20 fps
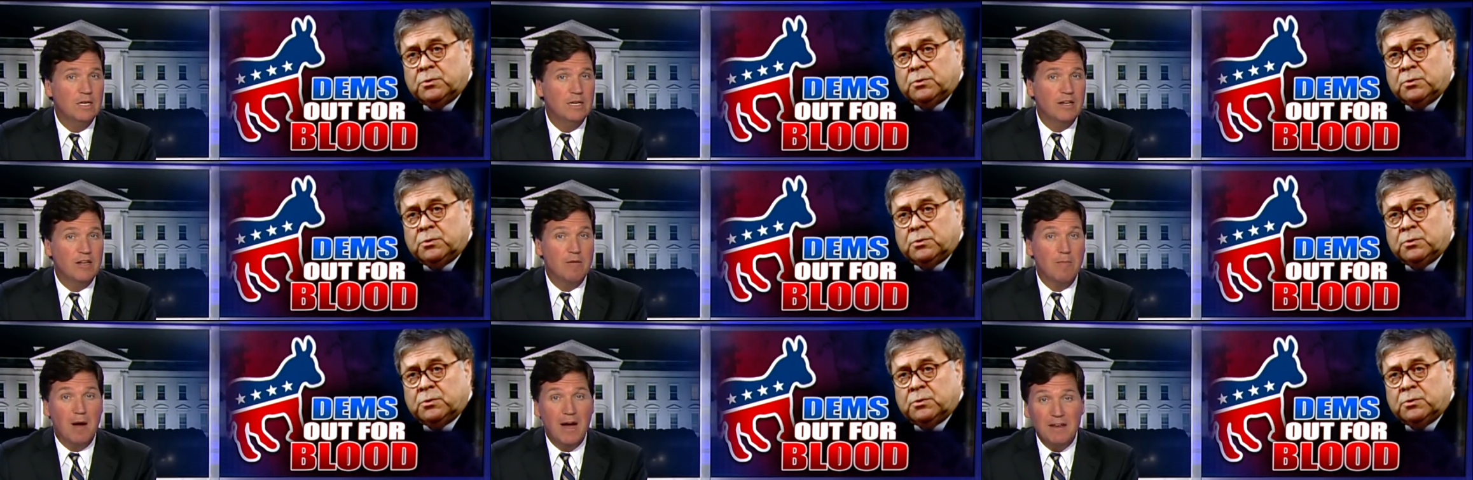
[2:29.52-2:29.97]

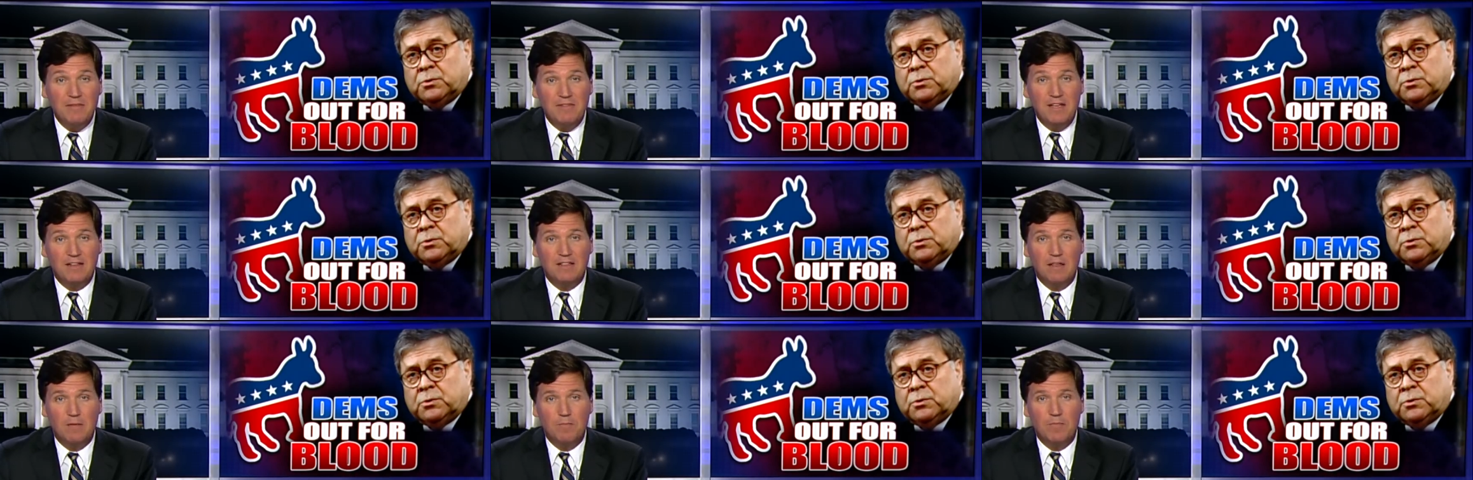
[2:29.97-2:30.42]
Speaker 1: Now, you might
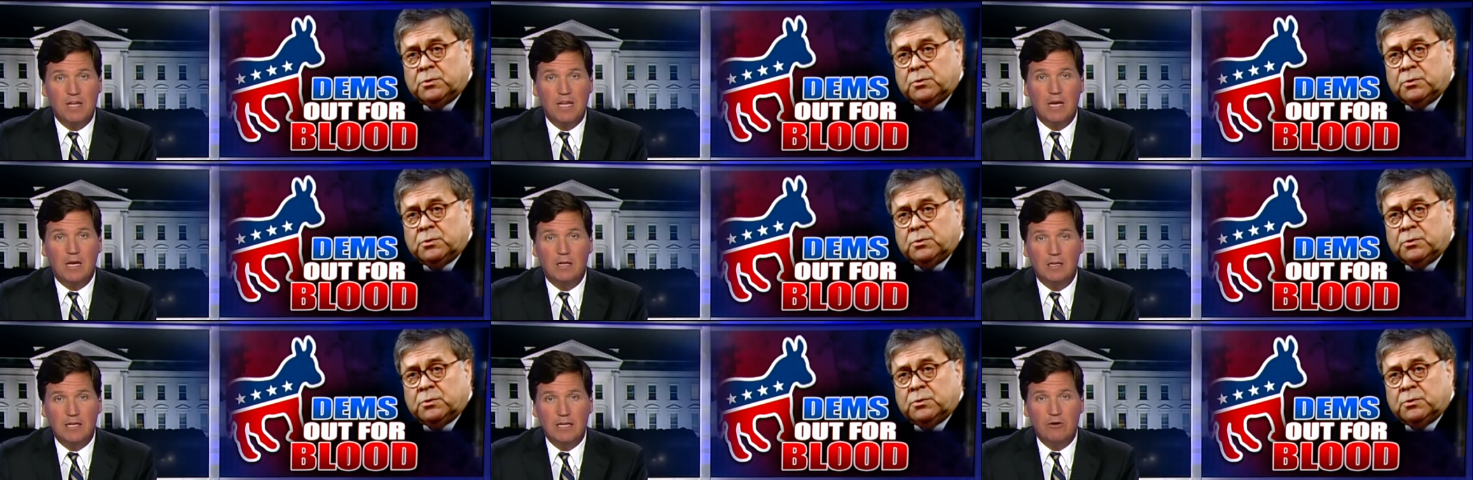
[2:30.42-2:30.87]
think that being
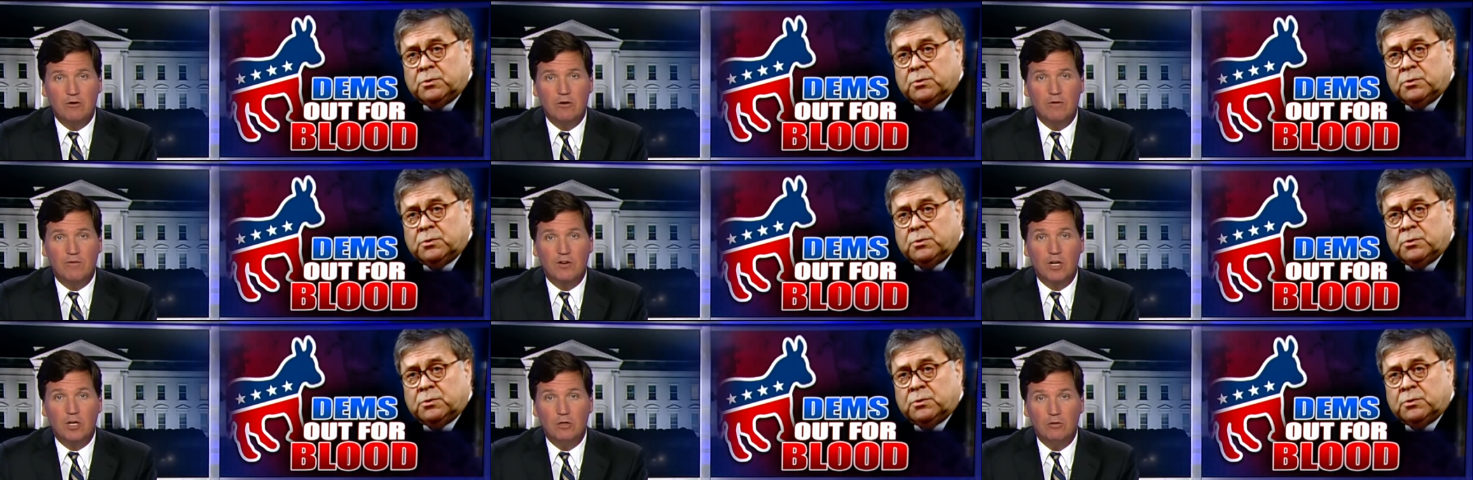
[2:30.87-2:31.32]
cleared
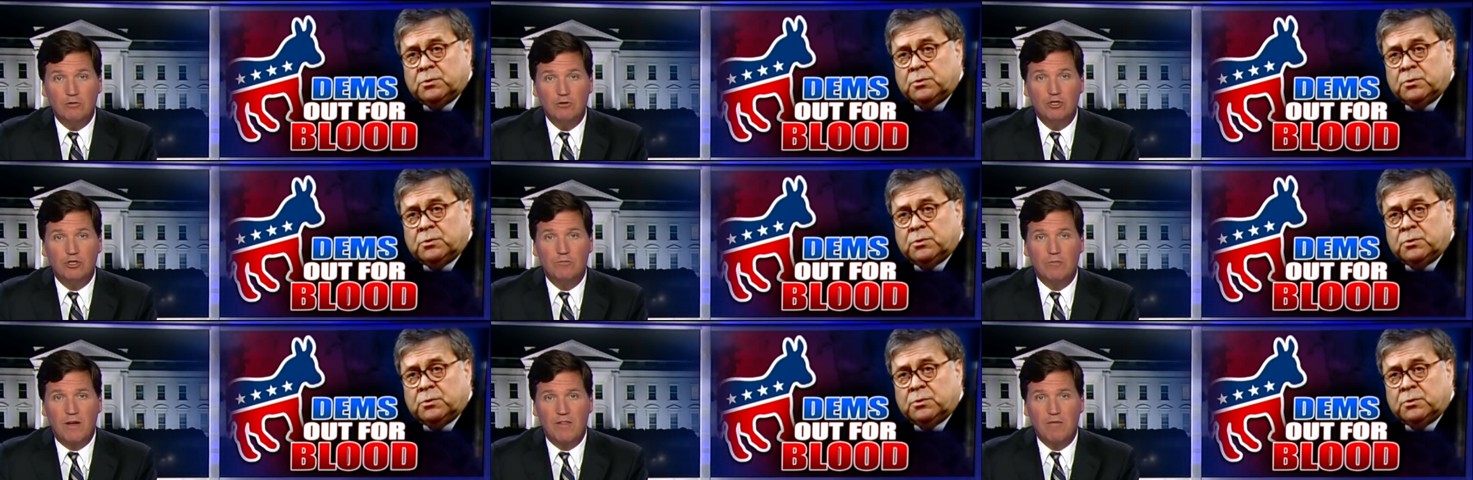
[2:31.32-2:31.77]
of
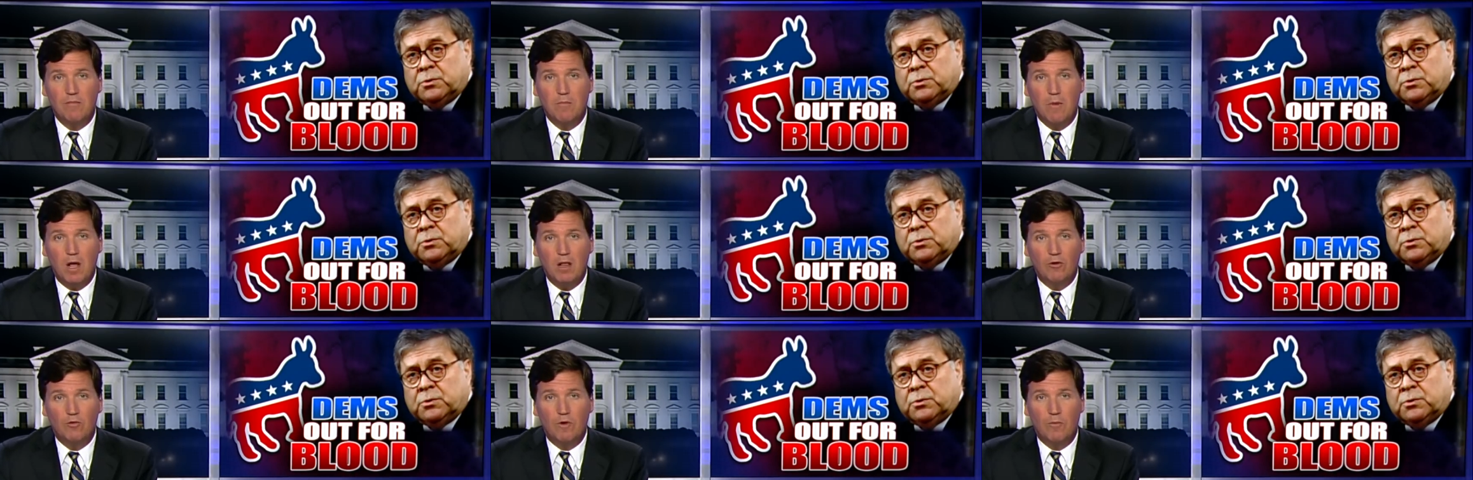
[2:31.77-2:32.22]
collusion by the
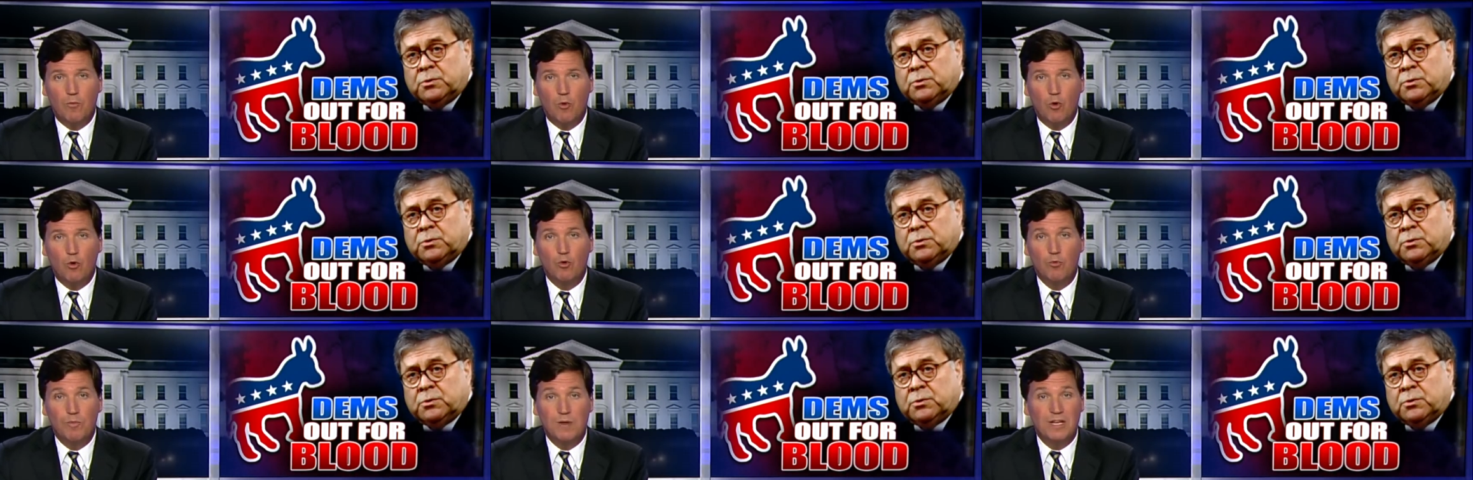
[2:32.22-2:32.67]
Mueller
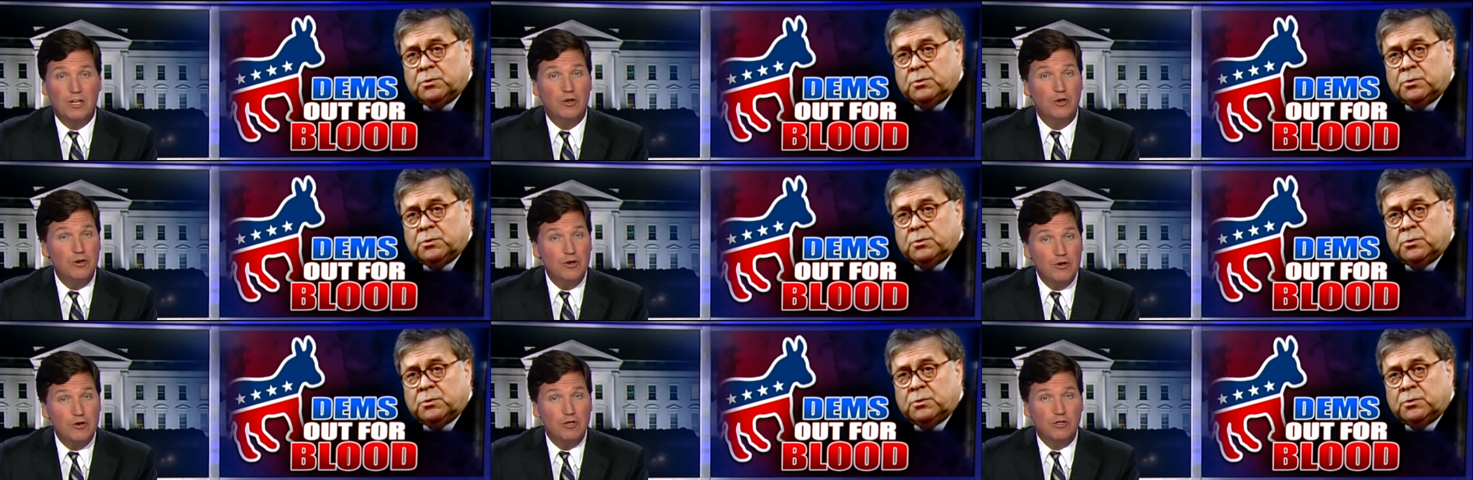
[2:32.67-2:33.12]
report would be
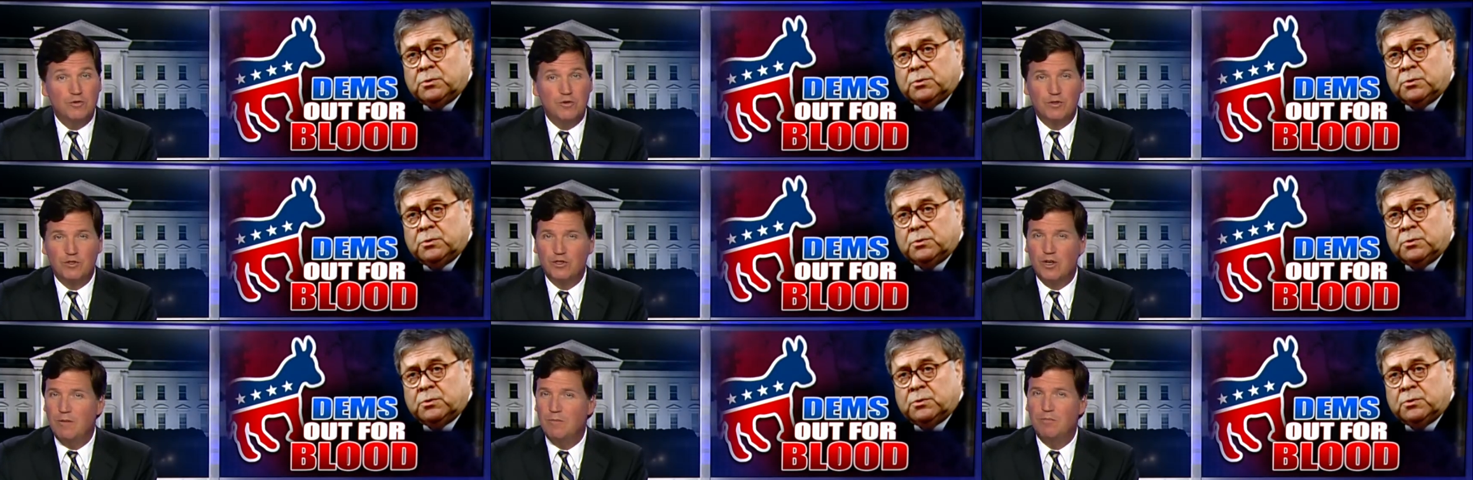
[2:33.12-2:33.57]
good news for
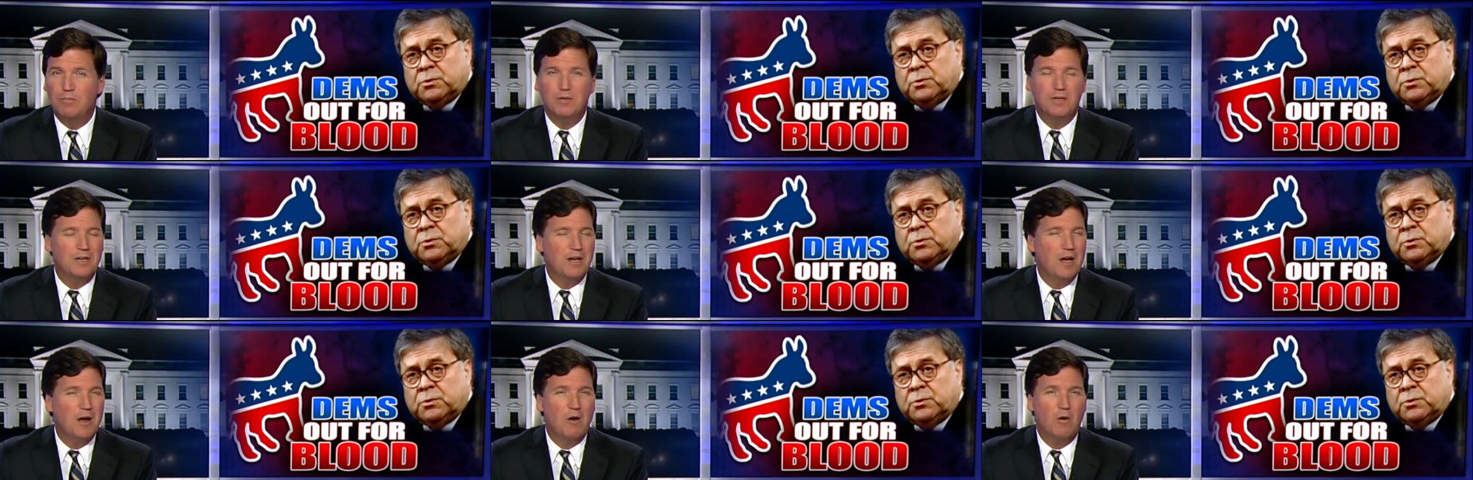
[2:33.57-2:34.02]
Trump,
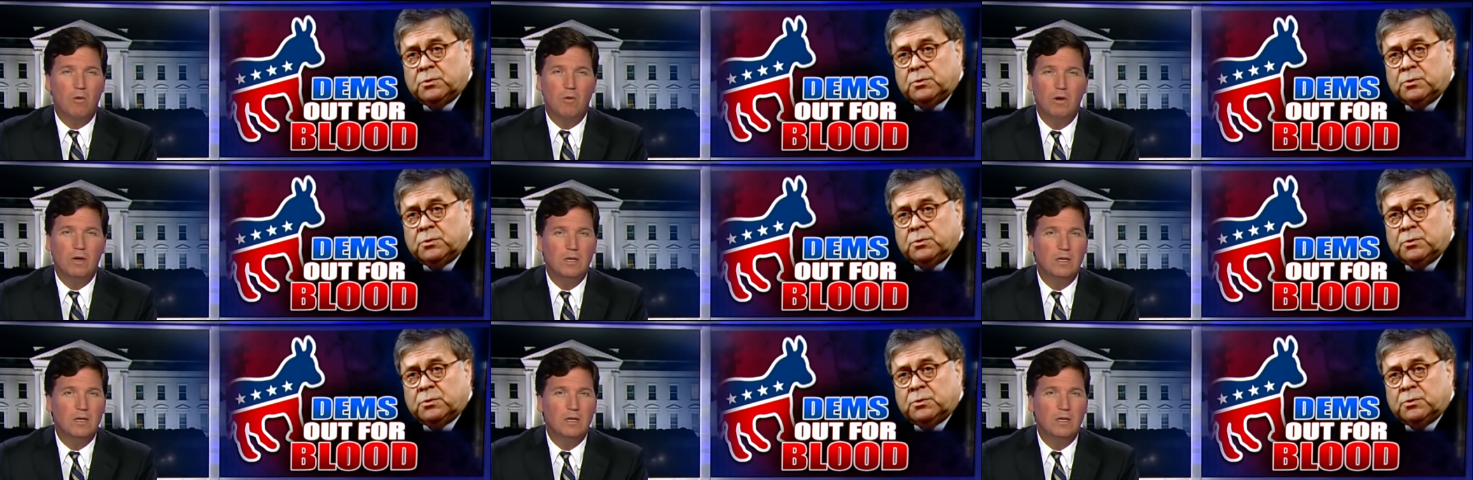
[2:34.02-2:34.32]
but no.